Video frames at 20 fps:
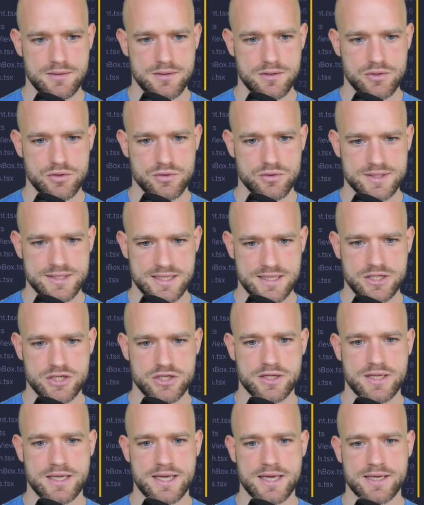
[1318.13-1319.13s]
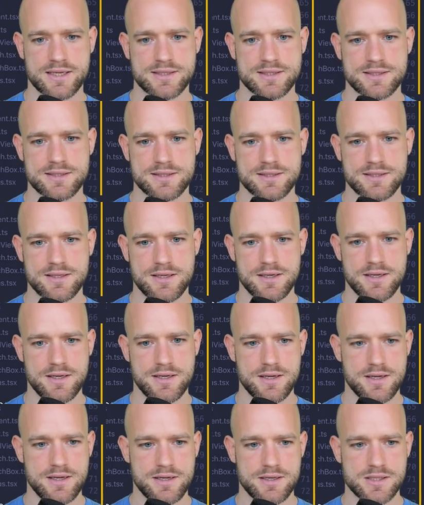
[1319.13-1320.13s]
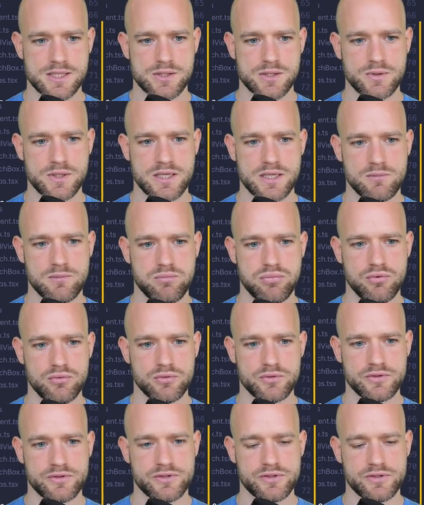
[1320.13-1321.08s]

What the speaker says: translation x. So input